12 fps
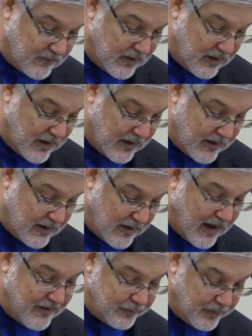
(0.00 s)

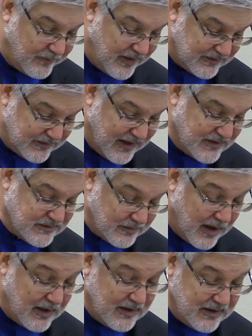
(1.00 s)
I have prevailed against
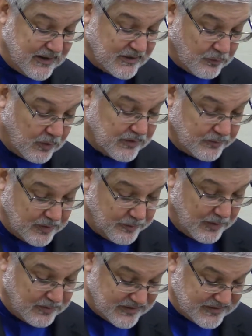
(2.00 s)
him. He doesn't want them to be
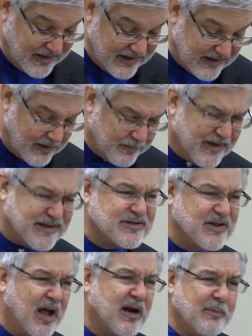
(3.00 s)
able to say that, but it's
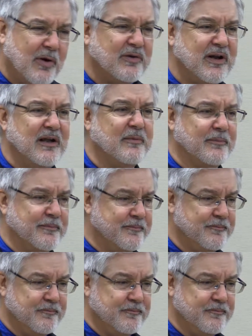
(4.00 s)
not about him.